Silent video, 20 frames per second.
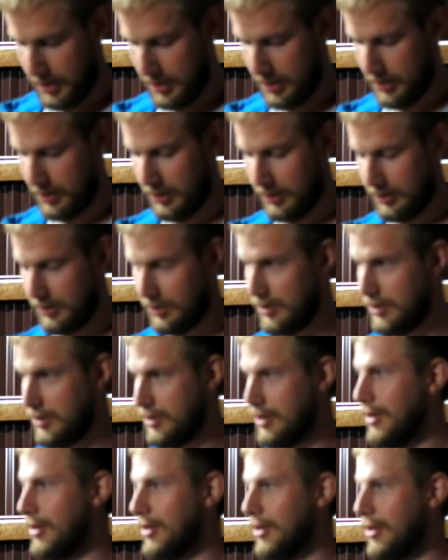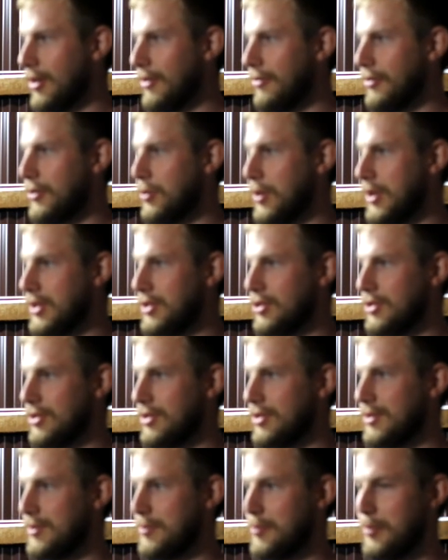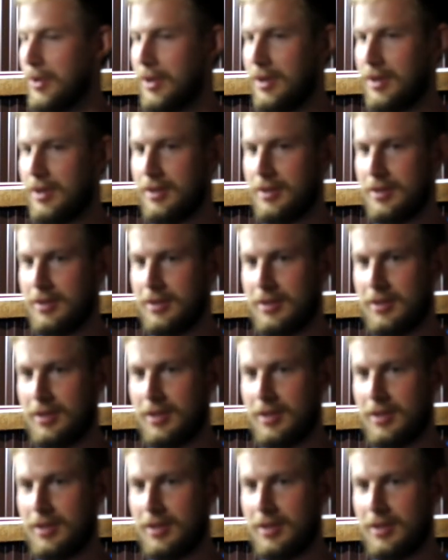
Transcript: There's still a lot of questions, but